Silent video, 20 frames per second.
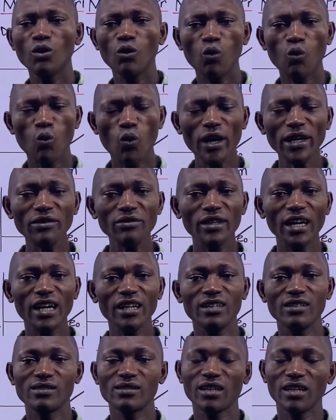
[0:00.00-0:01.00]
when that
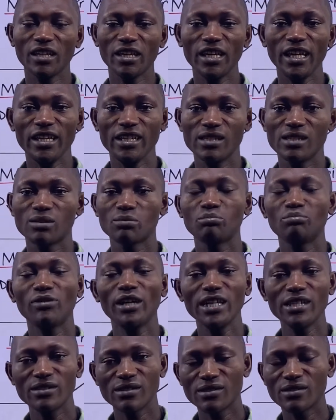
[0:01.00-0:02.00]
is the case,
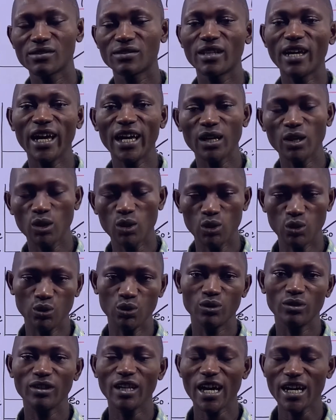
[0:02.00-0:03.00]
prices dangle.
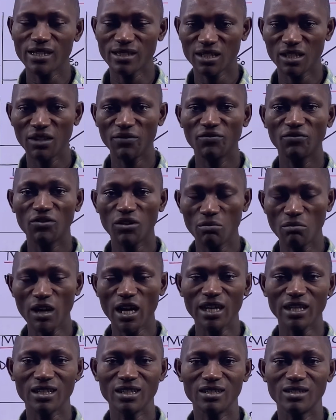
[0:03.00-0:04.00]
That's in a free
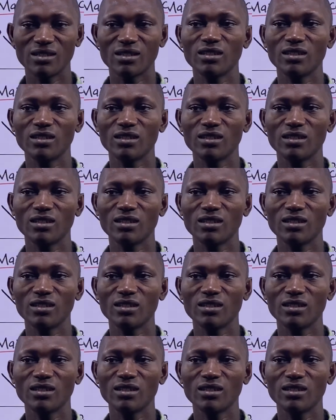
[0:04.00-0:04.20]
market.